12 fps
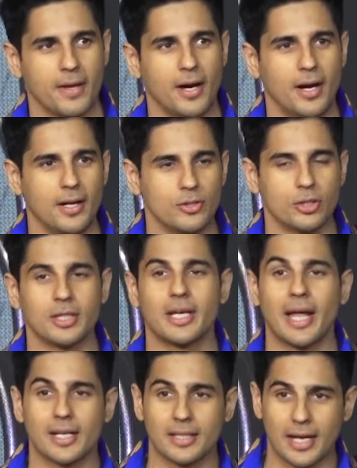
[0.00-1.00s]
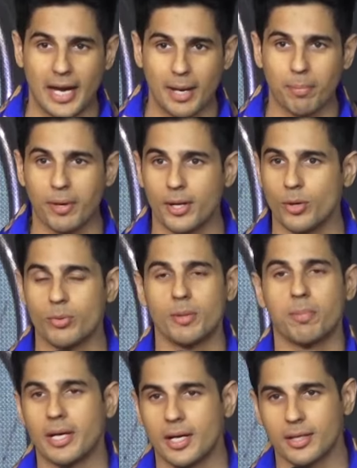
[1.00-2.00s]
Uh, so the character that I play or we
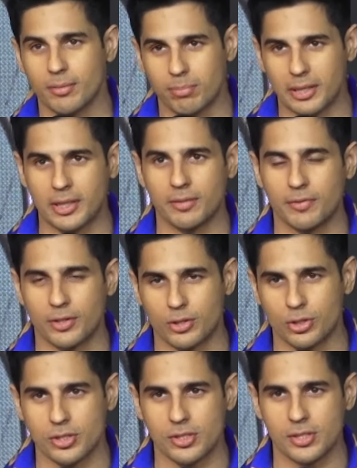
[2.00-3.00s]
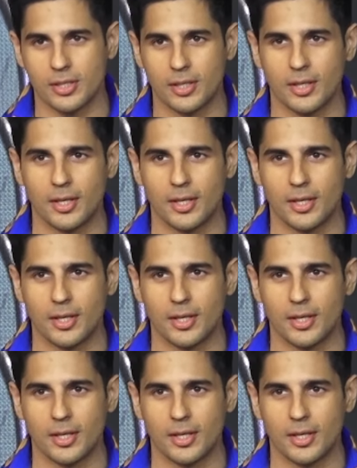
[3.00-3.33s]
play are completely fictitious,